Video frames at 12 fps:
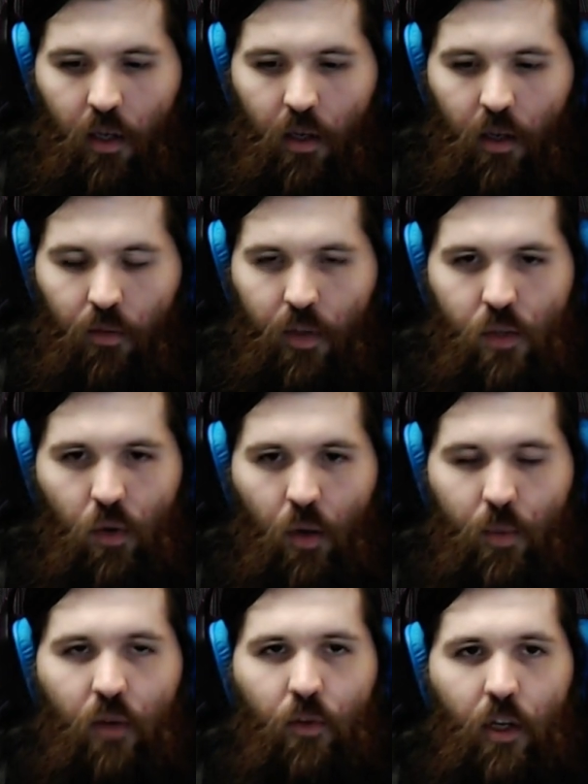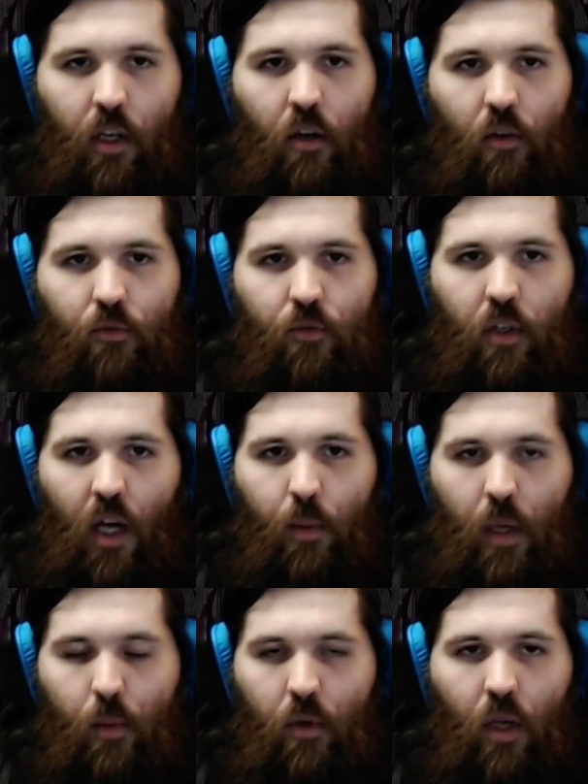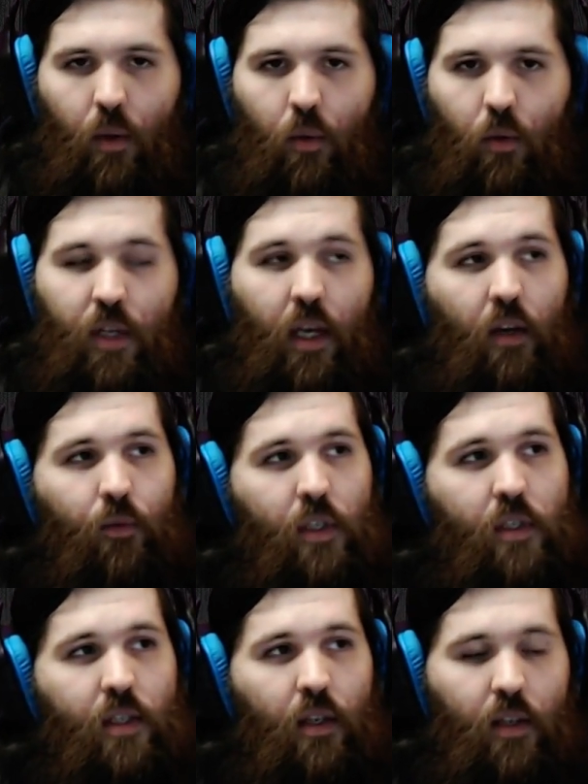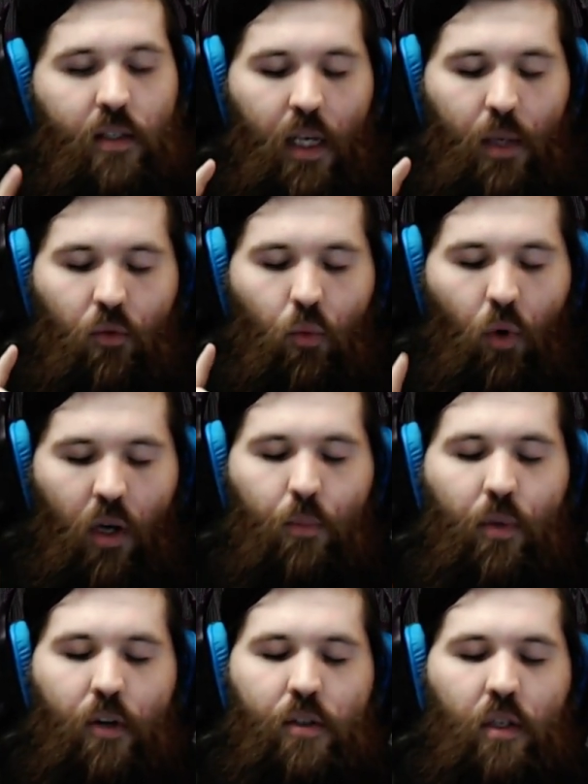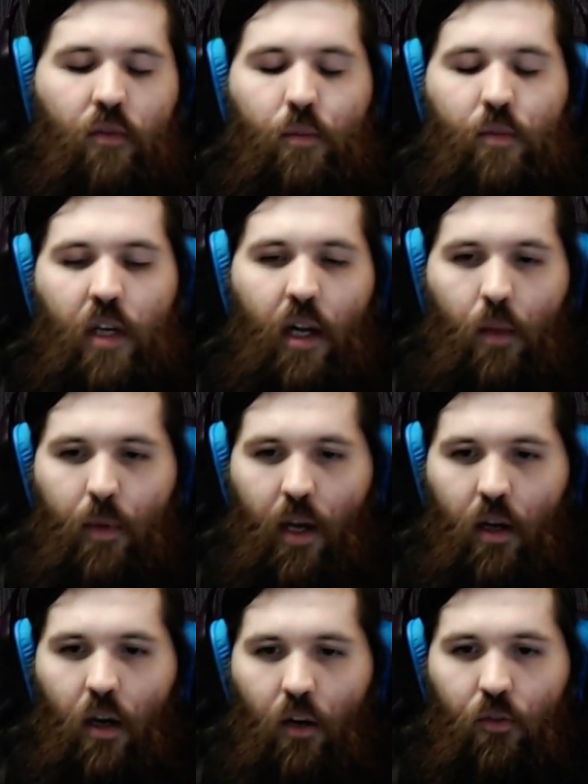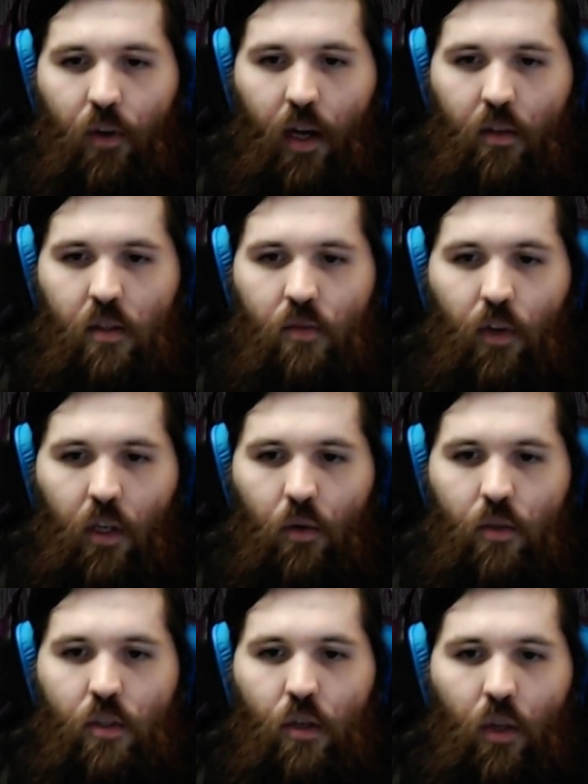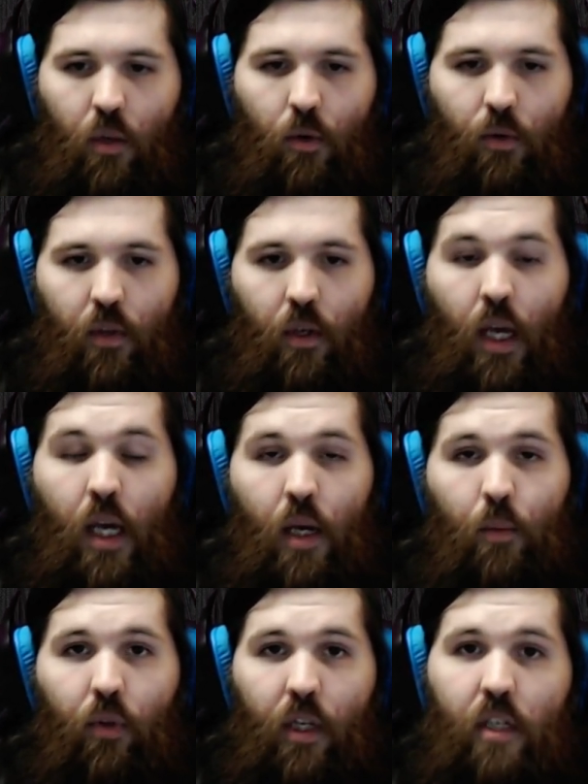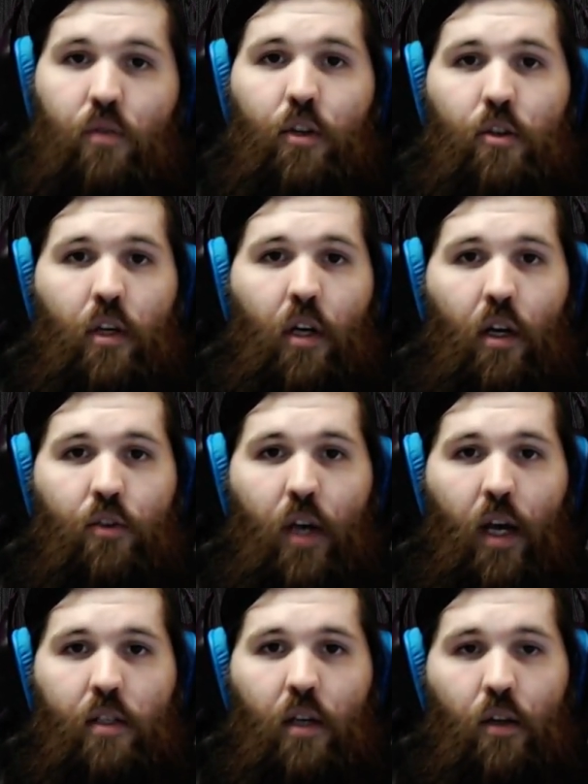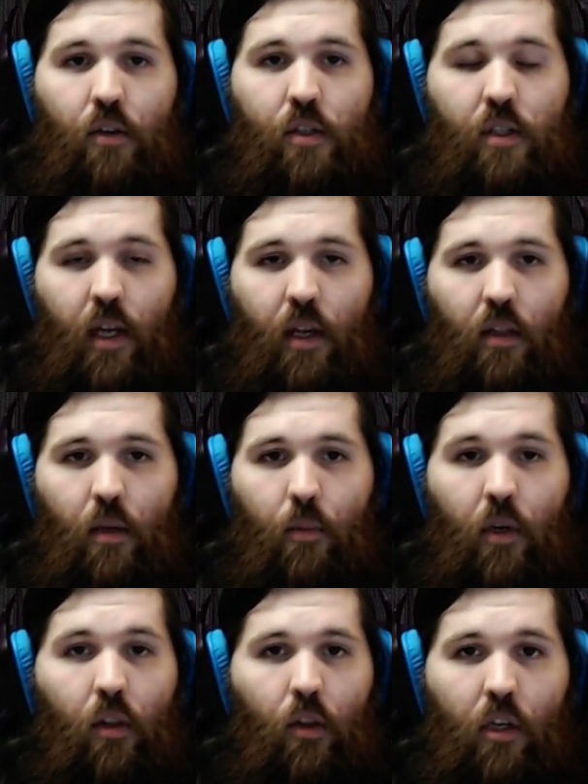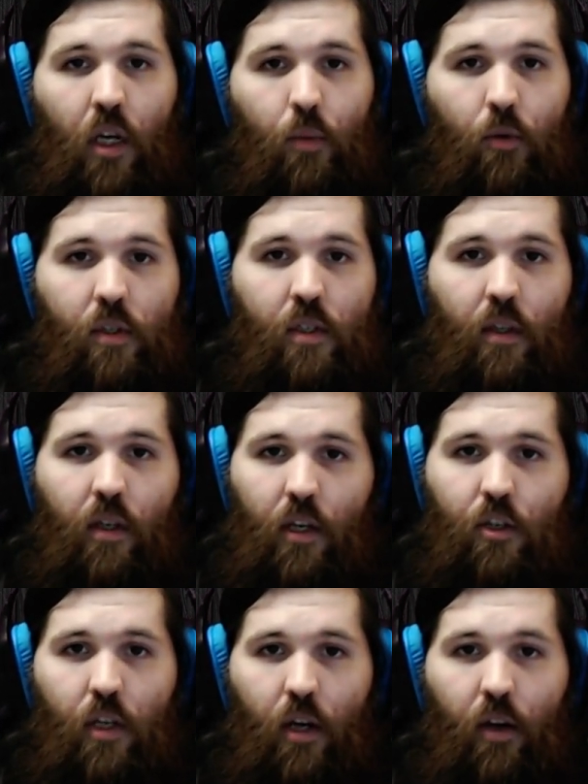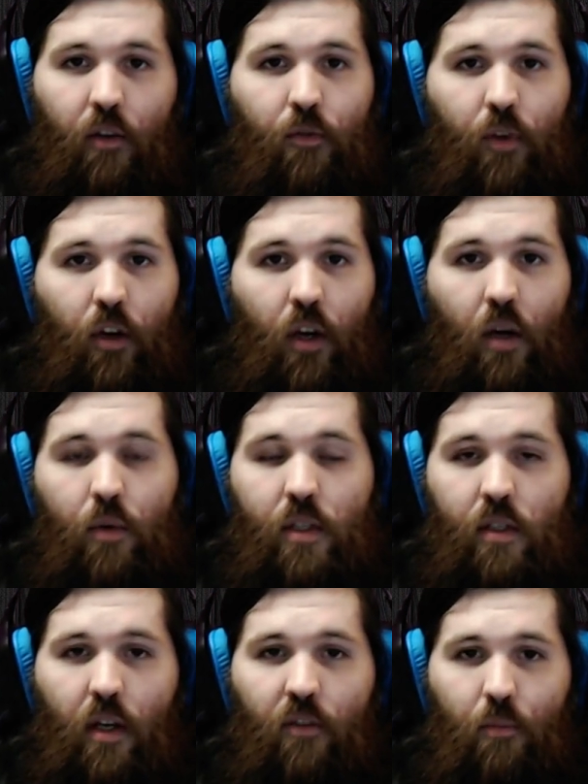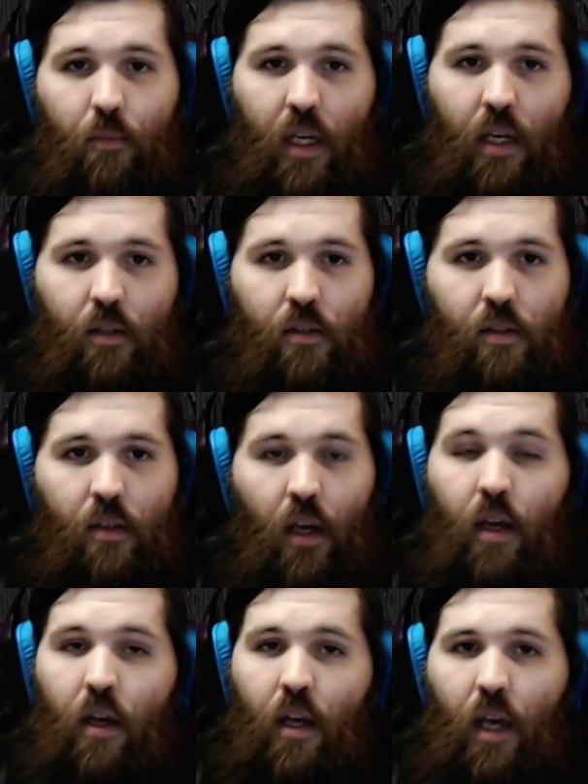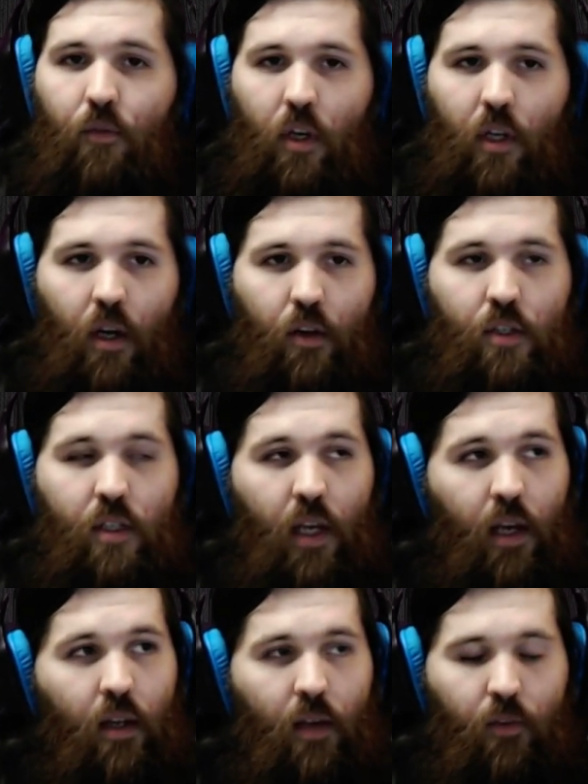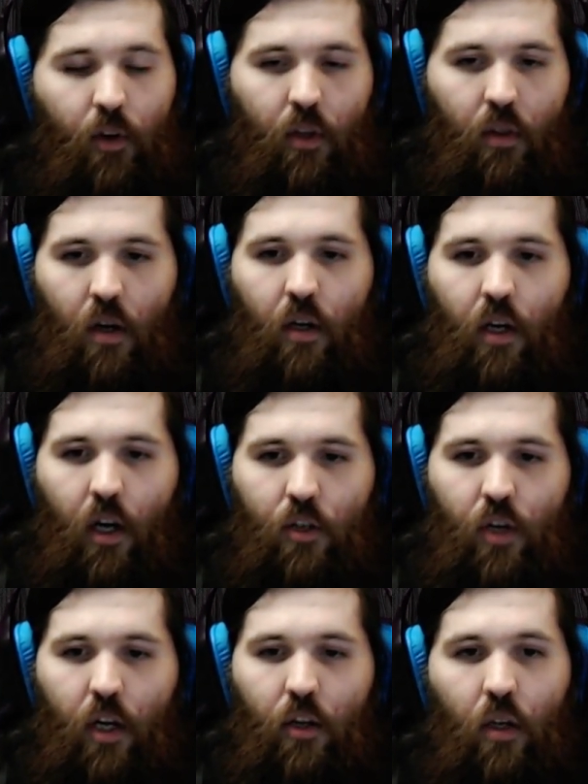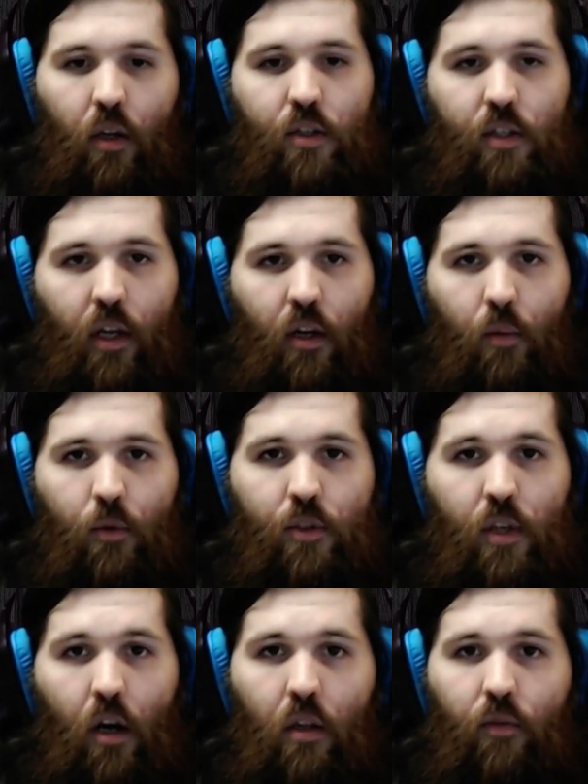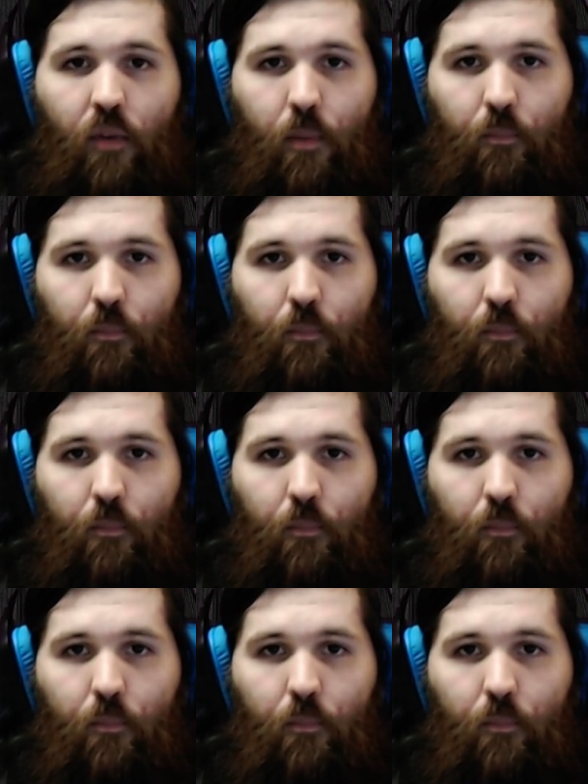This won't be a video for a lot of people, and a lot of people won't take it. This, this keeps one person from signing a bad contract. This video is totally worth it. Please read your contracts, understand them, look up words in the dictionary, figure out what stuff means. If you can understand a very long contract, you can understand almost all of them.